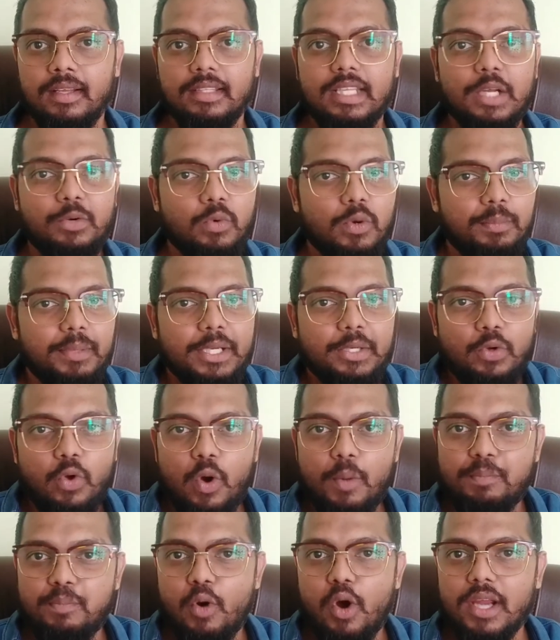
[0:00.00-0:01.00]
There would be
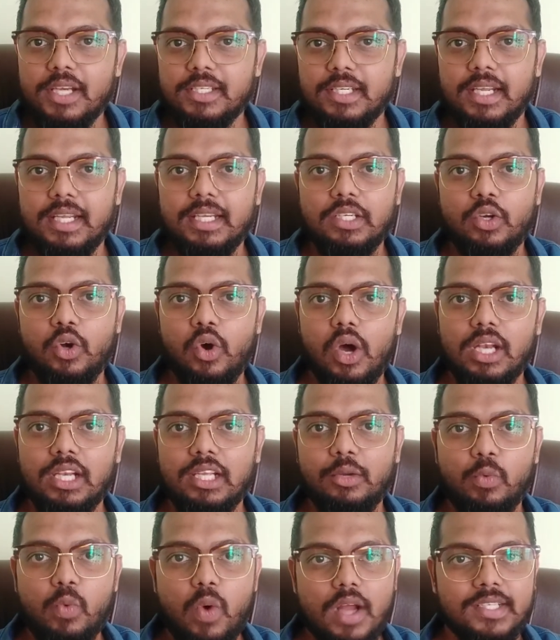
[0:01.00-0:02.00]
no point in
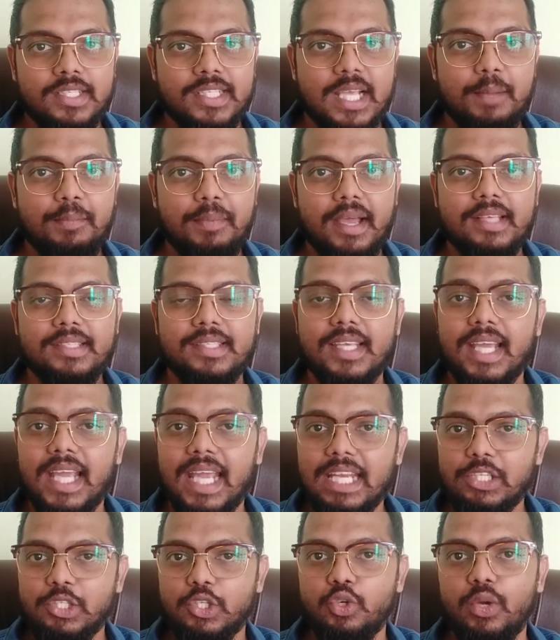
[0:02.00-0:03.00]
calling WhatsApp as an
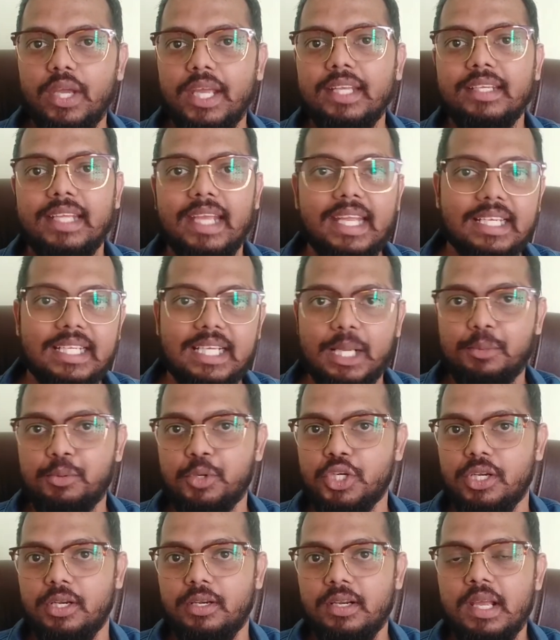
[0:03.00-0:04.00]
end-to-end -end
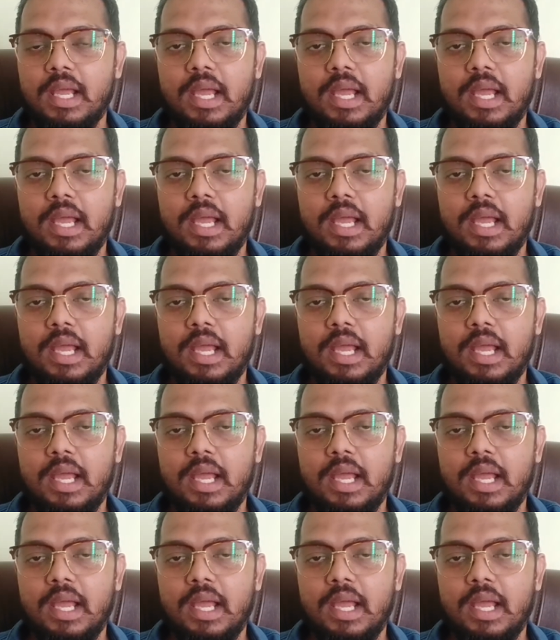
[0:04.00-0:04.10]
encryption.